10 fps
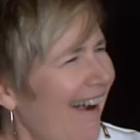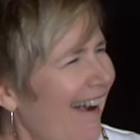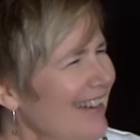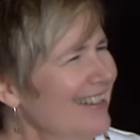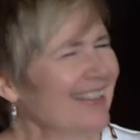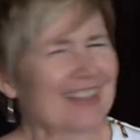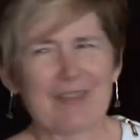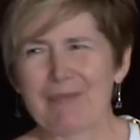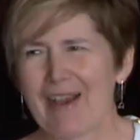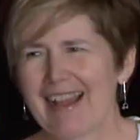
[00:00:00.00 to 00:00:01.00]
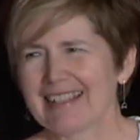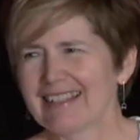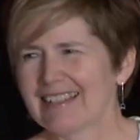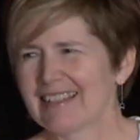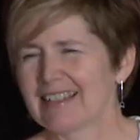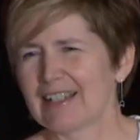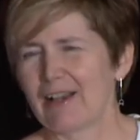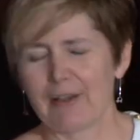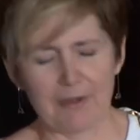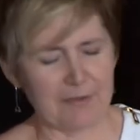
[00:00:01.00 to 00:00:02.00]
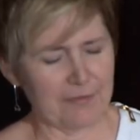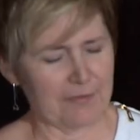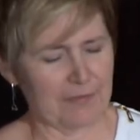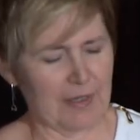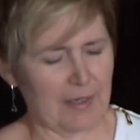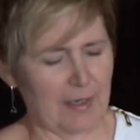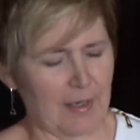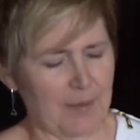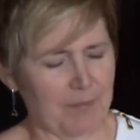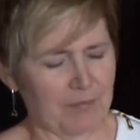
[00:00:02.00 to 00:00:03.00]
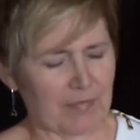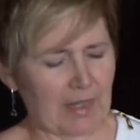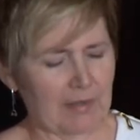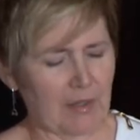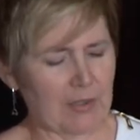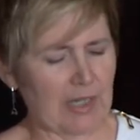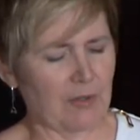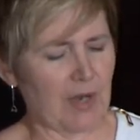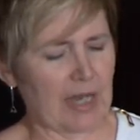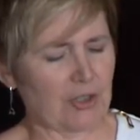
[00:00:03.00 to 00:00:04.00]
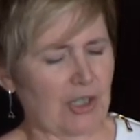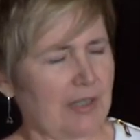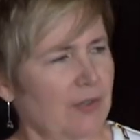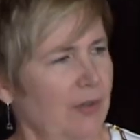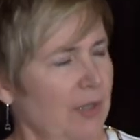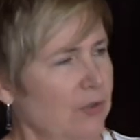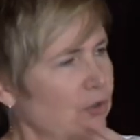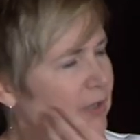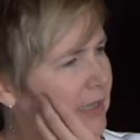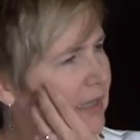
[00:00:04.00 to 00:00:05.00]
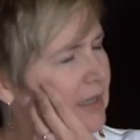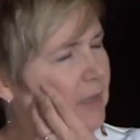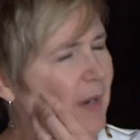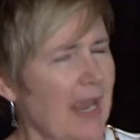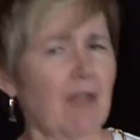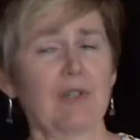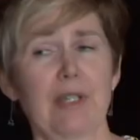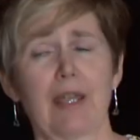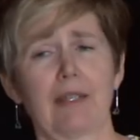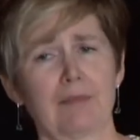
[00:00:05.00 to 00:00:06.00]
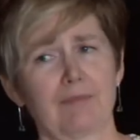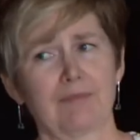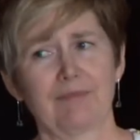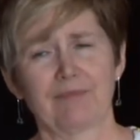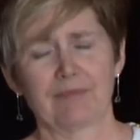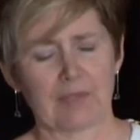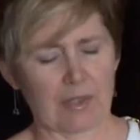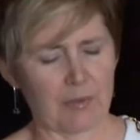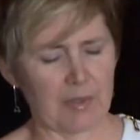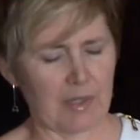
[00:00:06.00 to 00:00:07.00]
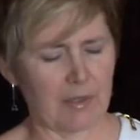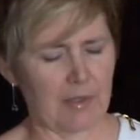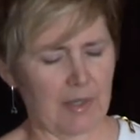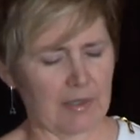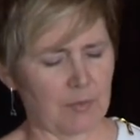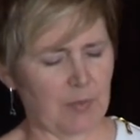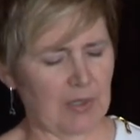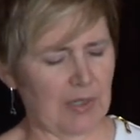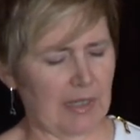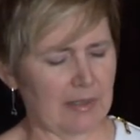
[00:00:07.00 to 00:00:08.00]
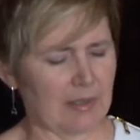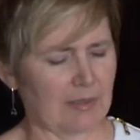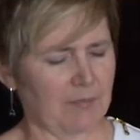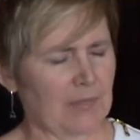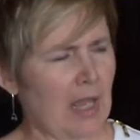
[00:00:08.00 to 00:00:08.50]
I took the practices of um, those interactions on those juries into my everyday career experience.